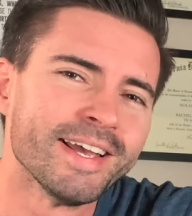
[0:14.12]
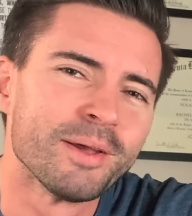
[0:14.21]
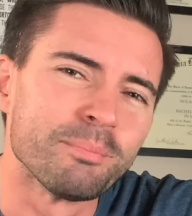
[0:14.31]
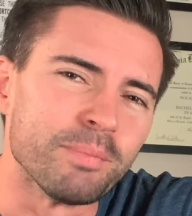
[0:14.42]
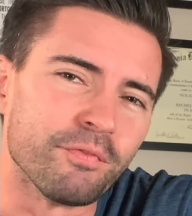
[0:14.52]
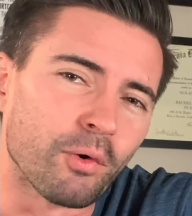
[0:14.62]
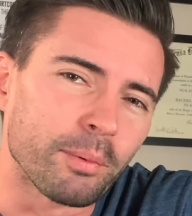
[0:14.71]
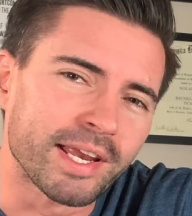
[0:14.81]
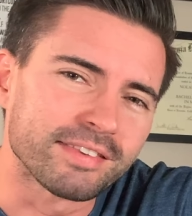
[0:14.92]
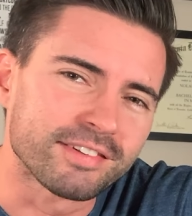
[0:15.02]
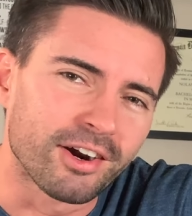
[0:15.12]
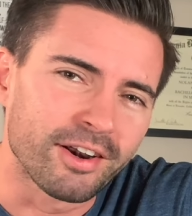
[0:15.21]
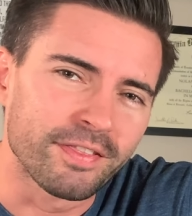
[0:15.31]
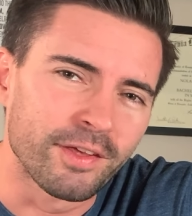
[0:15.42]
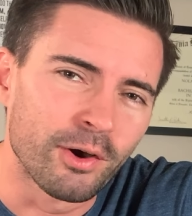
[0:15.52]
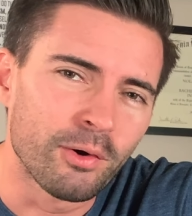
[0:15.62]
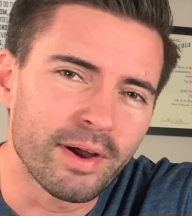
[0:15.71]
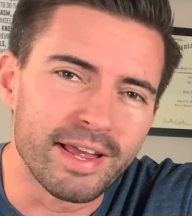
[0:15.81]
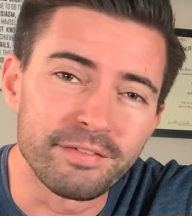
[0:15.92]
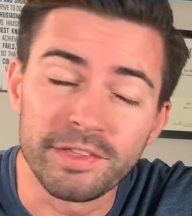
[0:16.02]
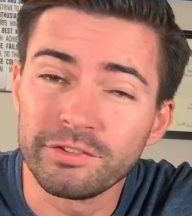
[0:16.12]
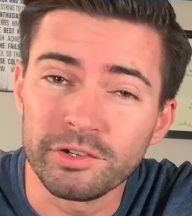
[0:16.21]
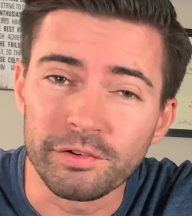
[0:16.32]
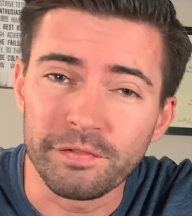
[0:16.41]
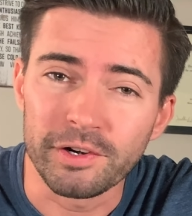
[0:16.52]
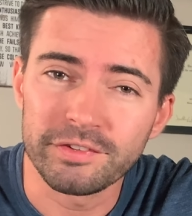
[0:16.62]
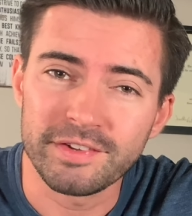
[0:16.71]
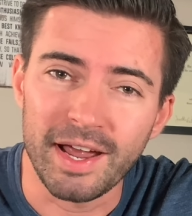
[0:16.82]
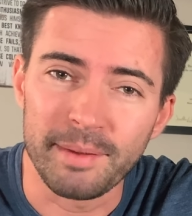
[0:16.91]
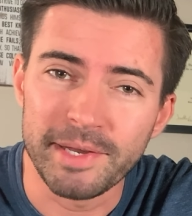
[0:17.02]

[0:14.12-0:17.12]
Before we get started though, if this is your first time